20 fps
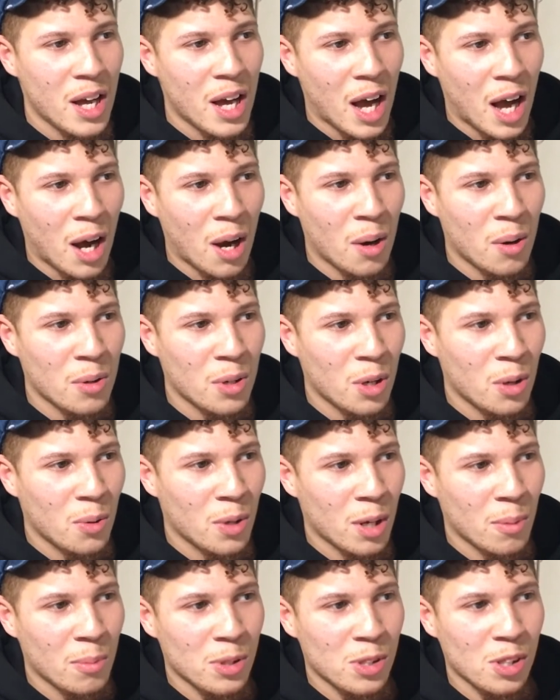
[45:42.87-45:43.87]
I don't know when
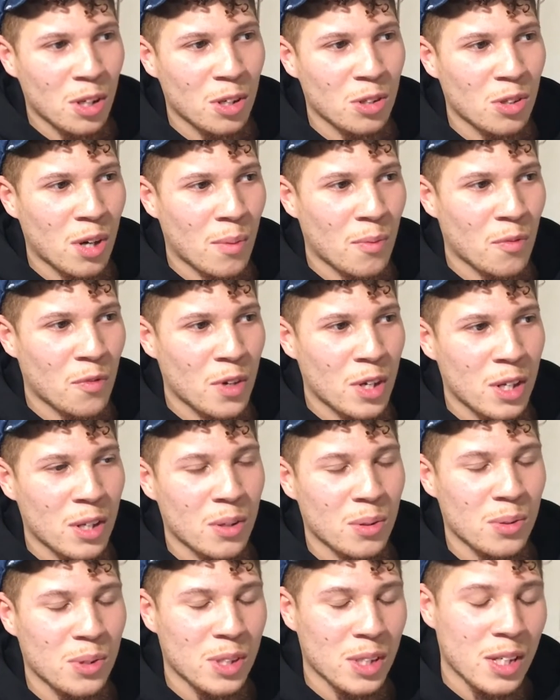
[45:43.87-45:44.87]
I'm gonna start dropping
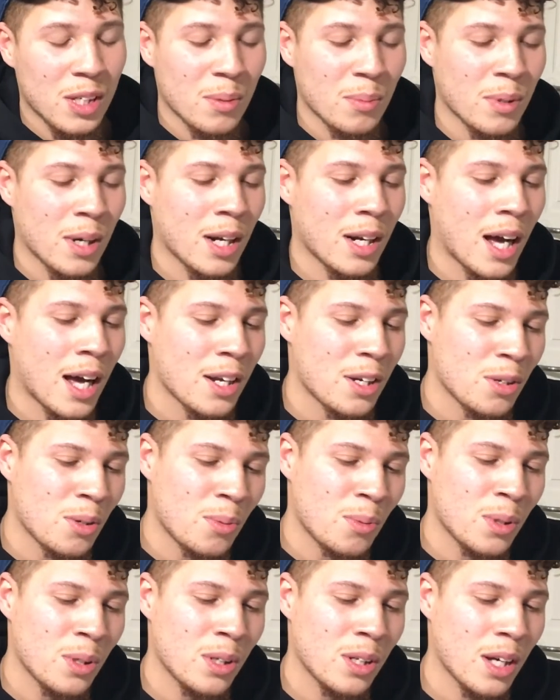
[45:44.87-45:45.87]
videos yet, but I do
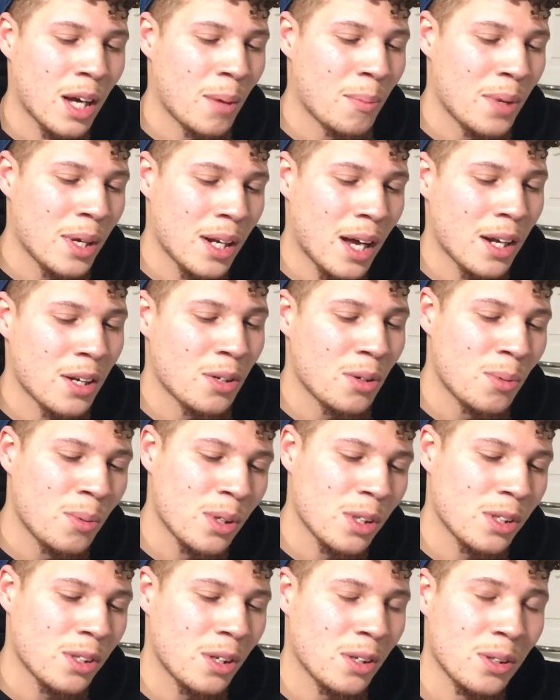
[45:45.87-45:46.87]
wanna
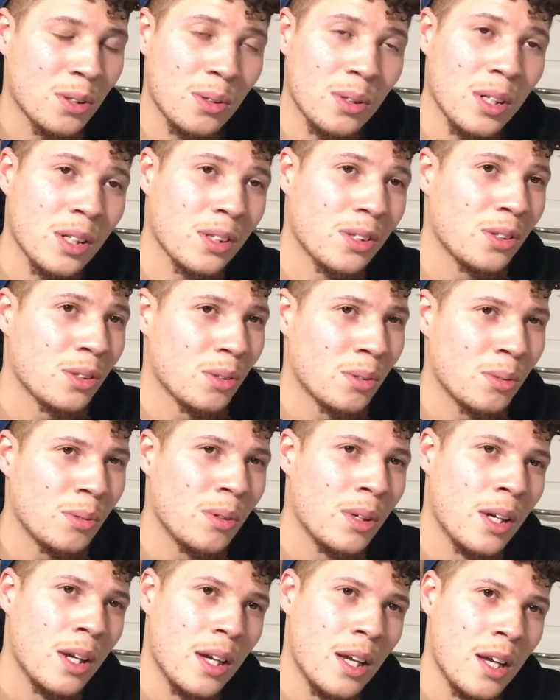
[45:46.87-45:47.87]
start doing that soon.
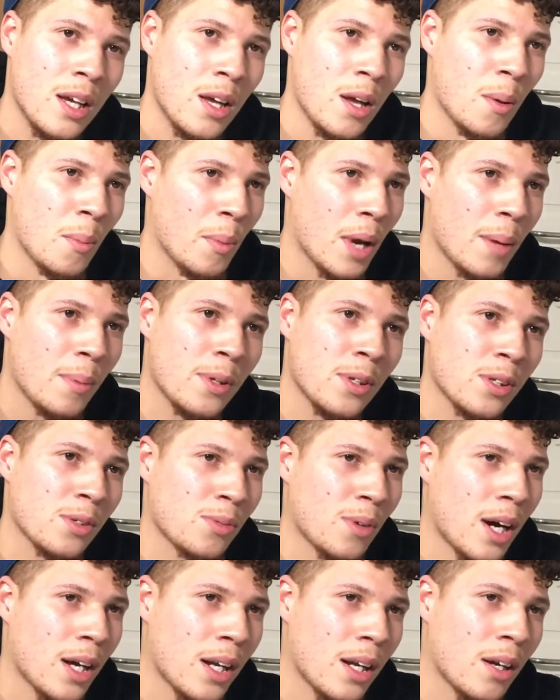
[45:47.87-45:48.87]
Maybe just
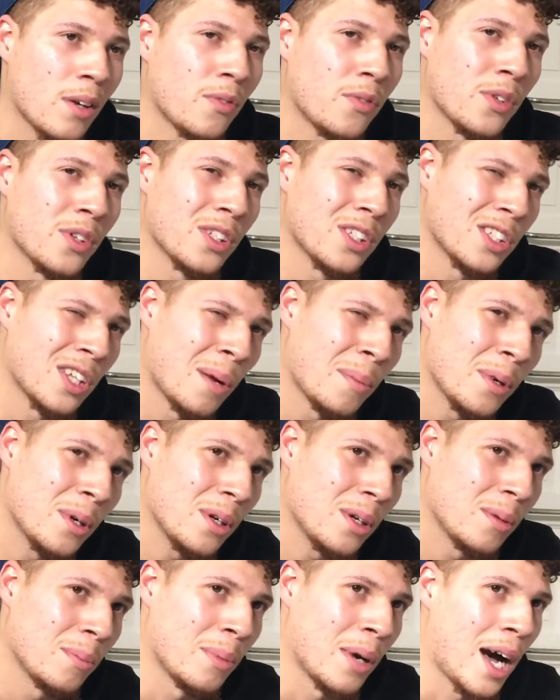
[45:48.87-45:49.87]
ride it out for the summer.
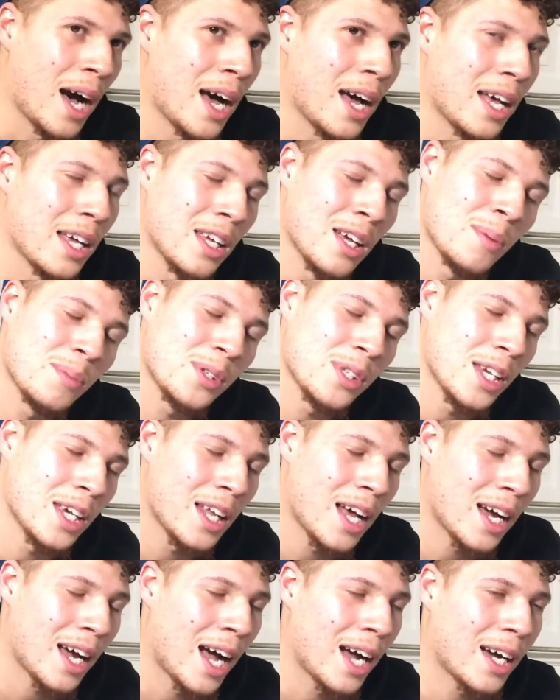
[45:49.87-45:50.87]
But you know what I'm saying?
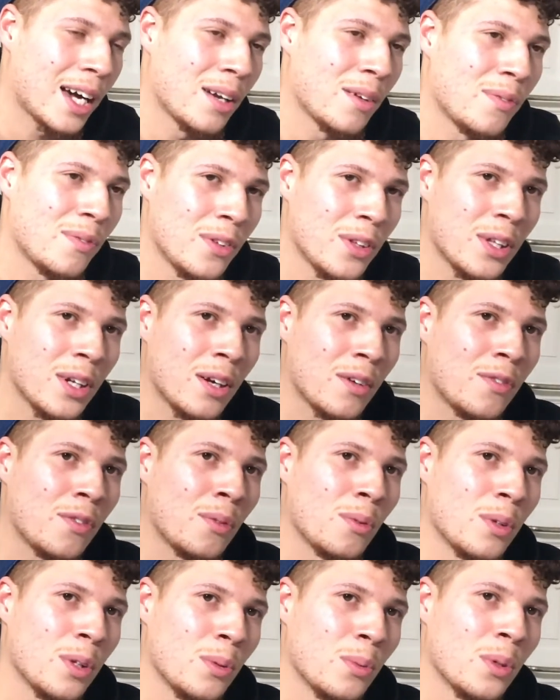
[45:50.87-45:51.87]
I gotta fill it out for
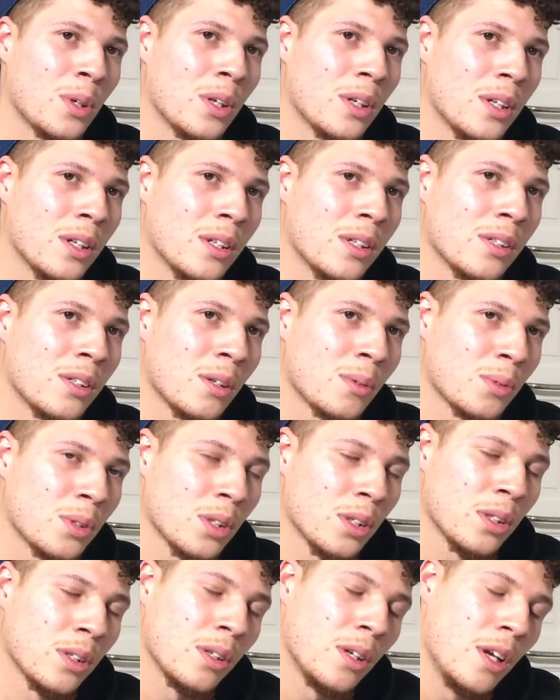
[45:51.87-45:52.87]
really what it is, you know what I'm
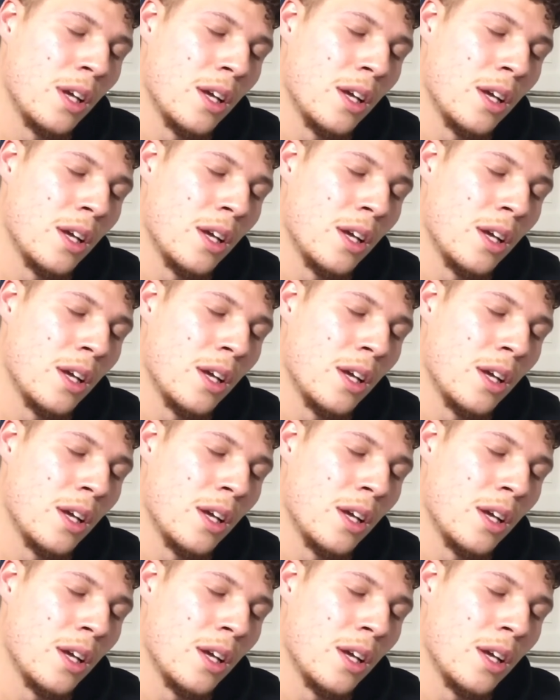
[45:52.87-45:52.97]
saying?